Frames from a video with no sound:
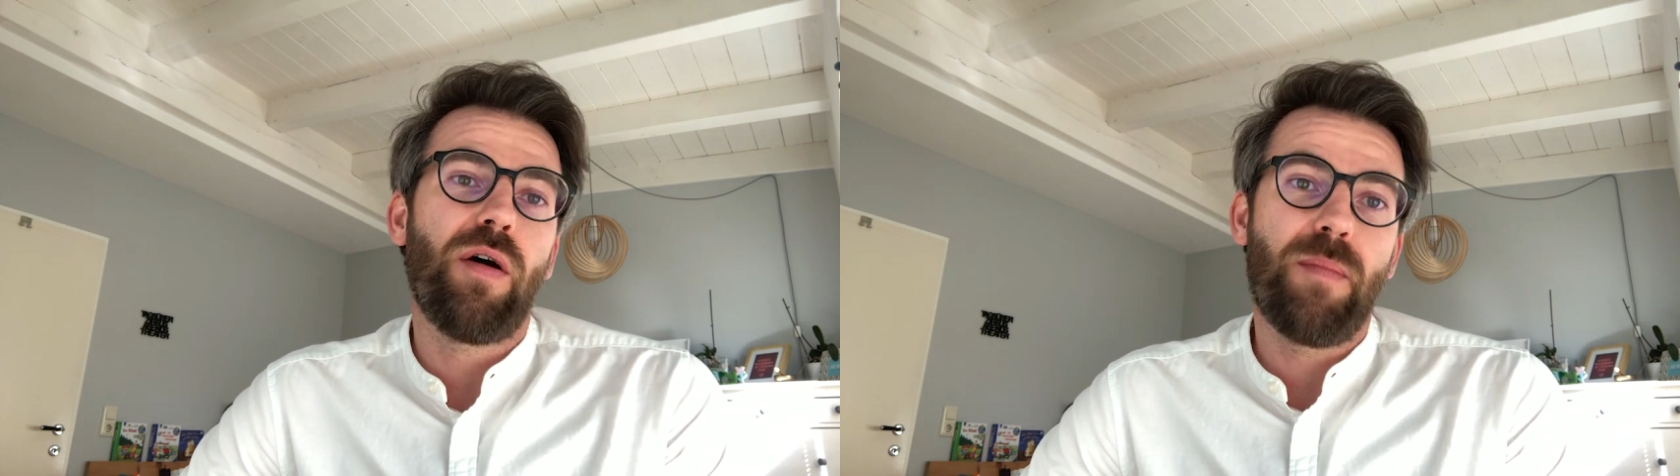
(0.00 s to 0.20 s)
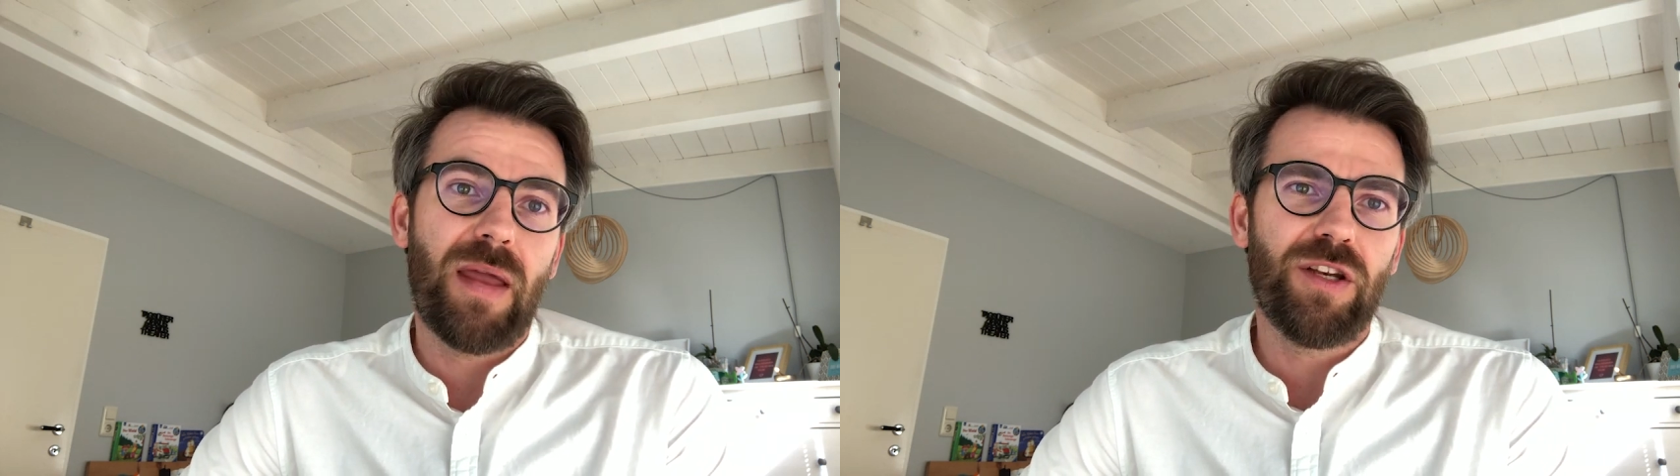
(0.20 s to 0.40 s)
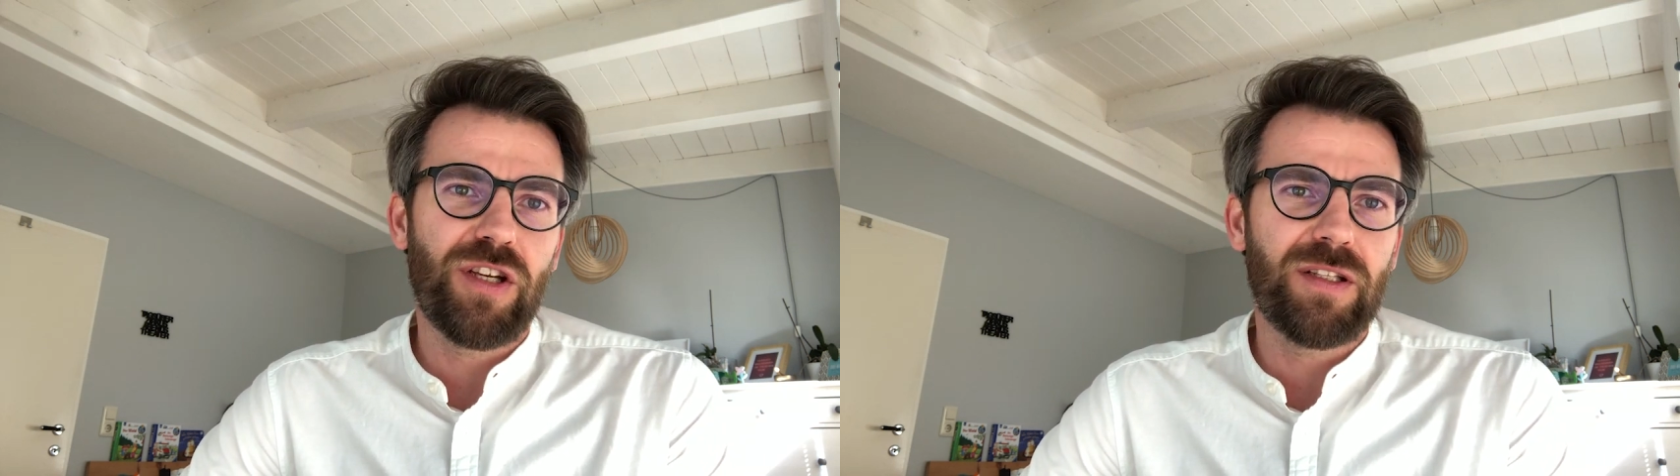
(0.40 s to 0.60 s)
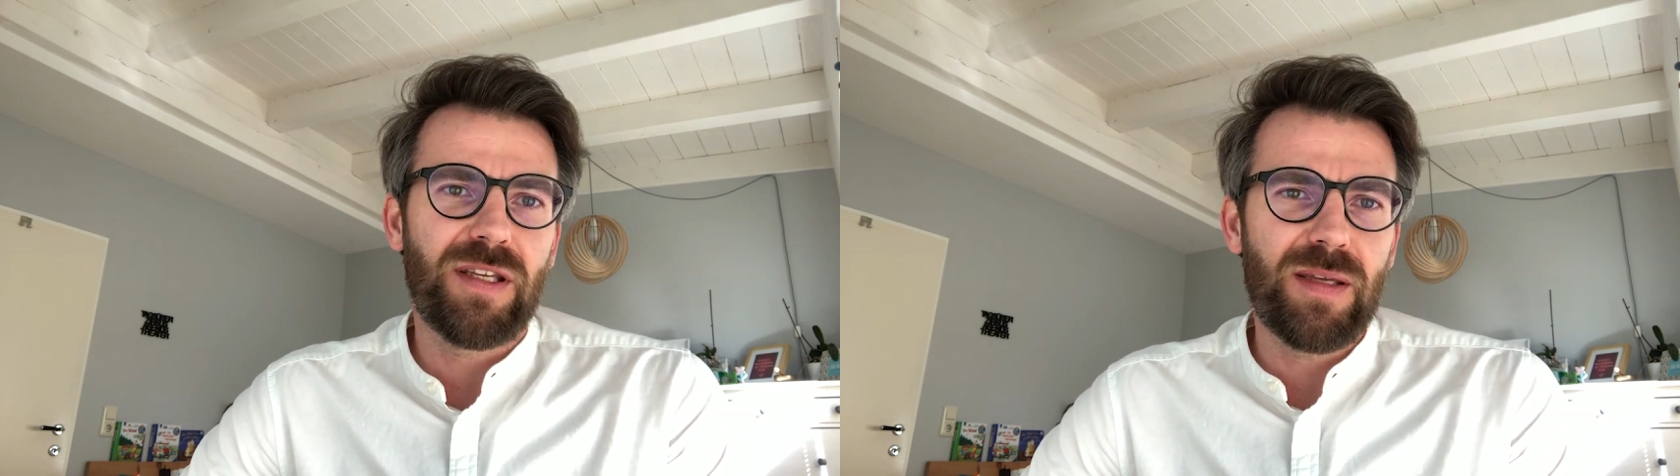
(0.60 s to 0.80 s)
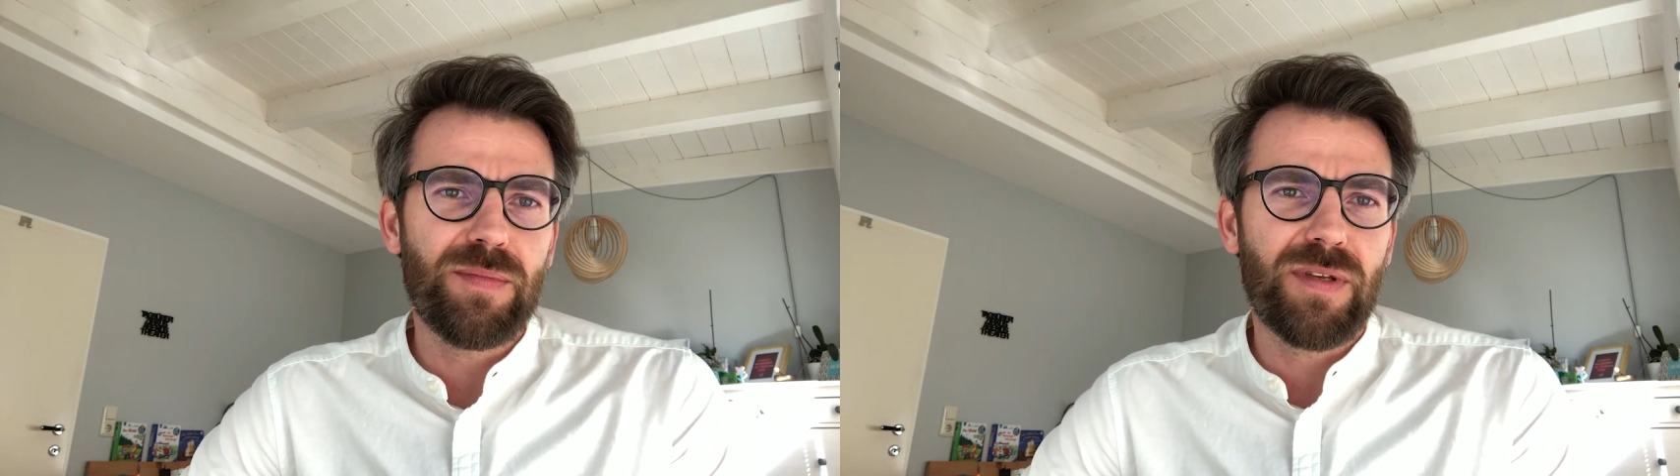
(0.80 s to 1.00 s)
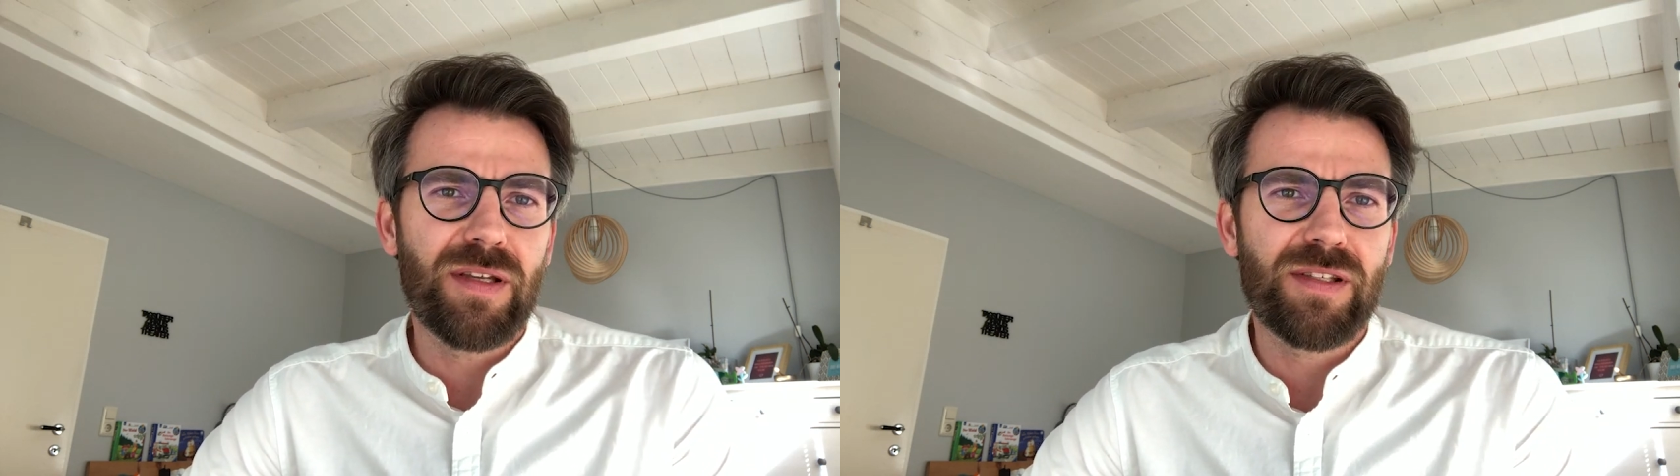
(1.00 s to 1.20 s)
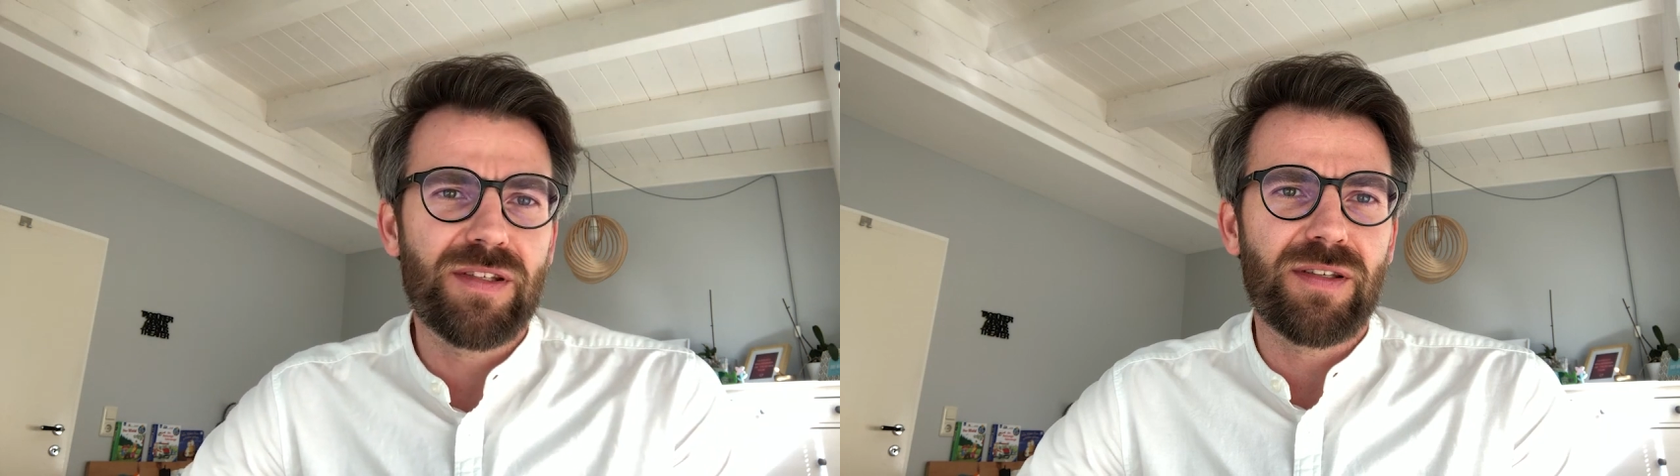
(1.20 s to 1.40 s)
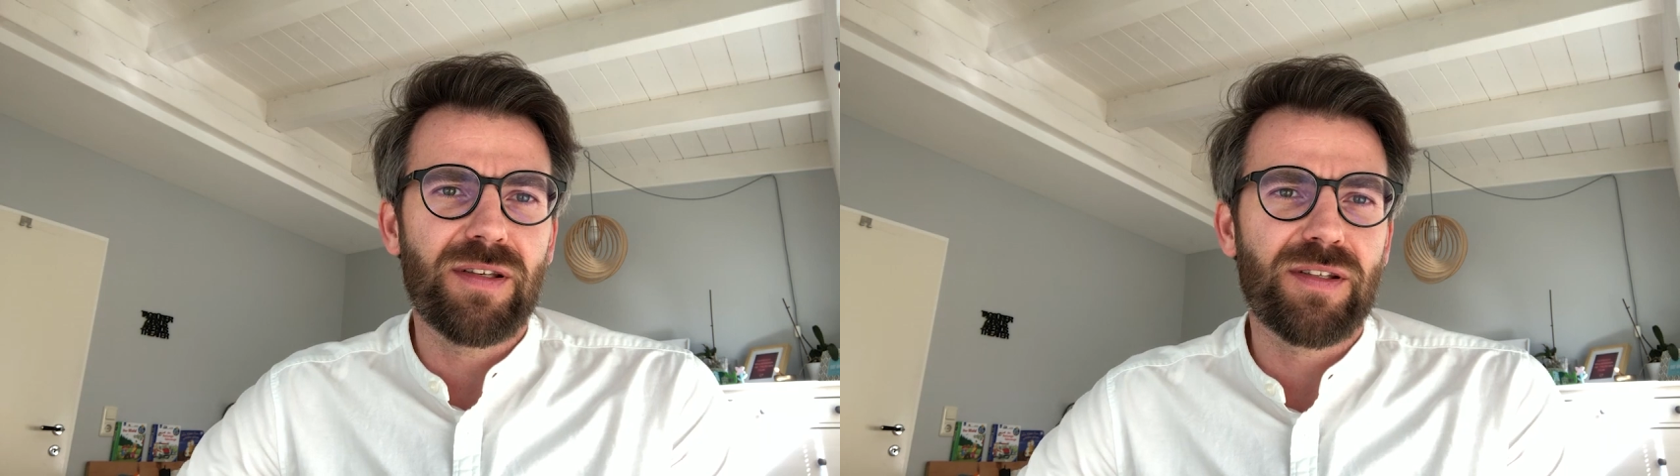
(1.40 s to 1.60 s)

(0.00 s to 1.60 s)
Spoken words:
our managing team, it's